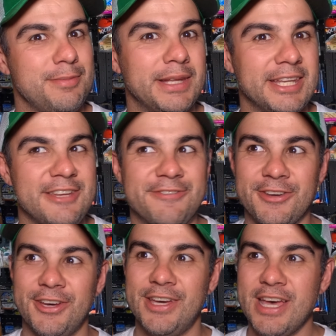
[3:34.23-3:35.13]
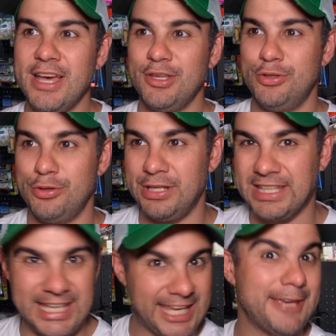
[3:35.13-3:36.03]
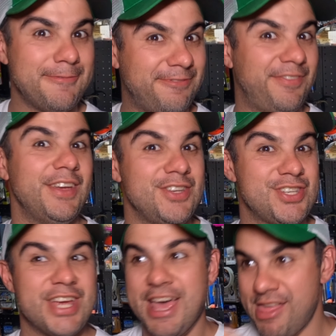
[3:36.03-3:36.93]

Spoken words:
The ability for you to keep fish